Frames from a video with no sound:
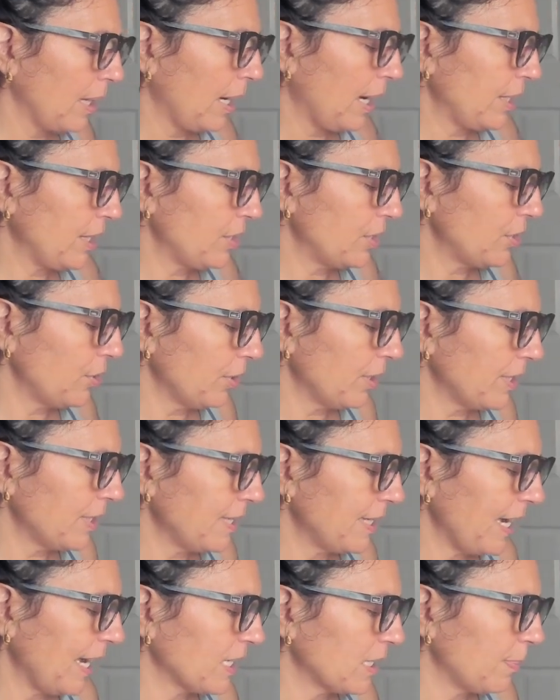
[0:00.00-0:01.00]
I just heard a
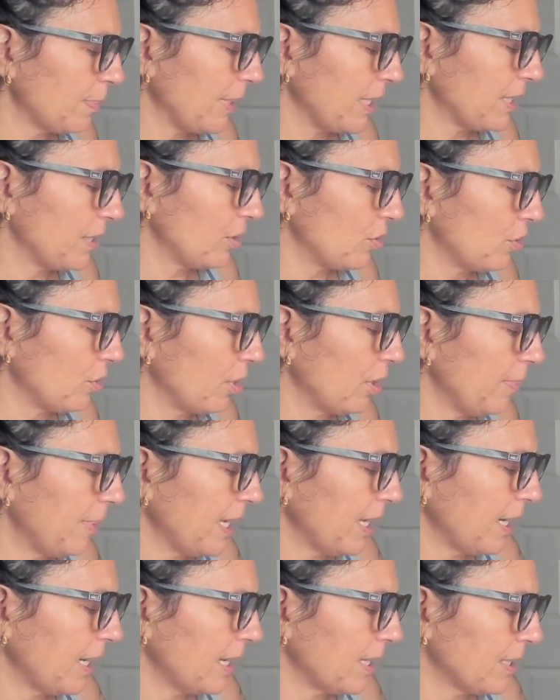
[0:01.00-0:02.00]
text message. You could be
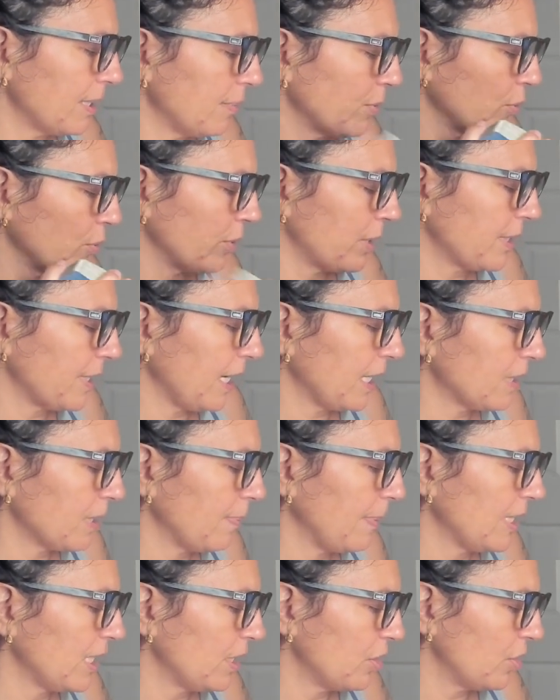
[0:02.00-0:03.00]
getting some sort of text
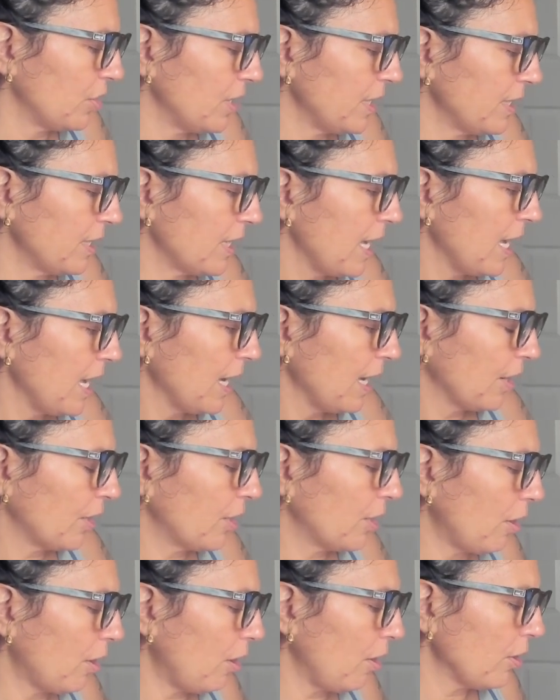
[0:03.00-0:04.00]
message. This
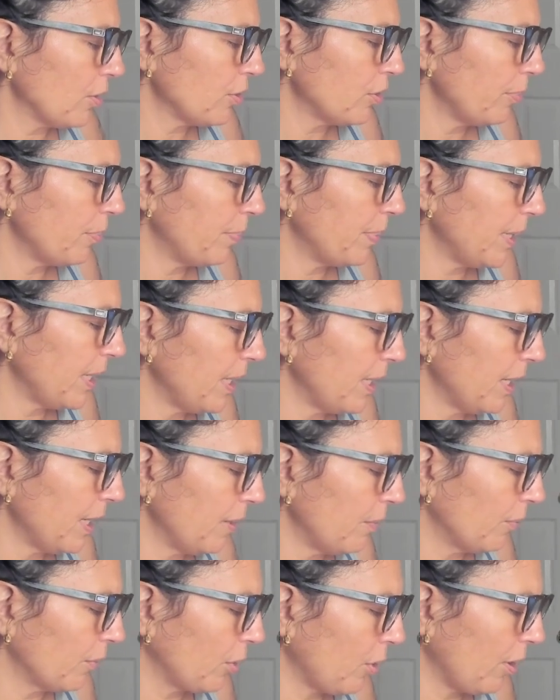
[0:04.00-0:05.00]
could also be
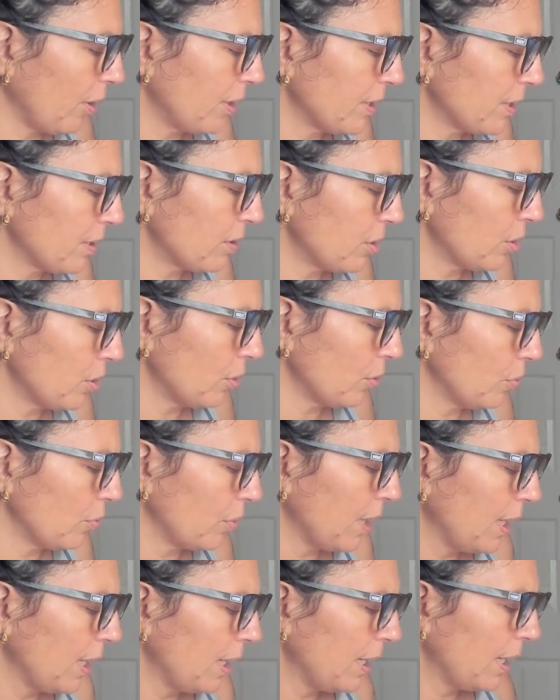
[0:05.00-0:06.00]
in regards to
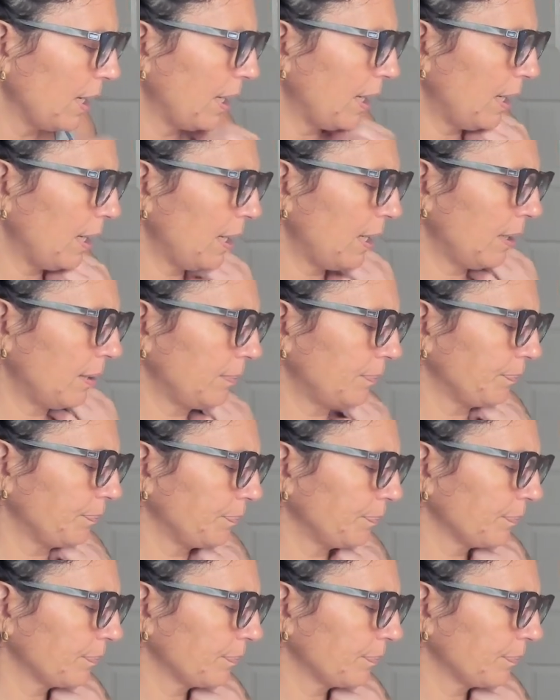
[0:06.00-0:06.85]
um,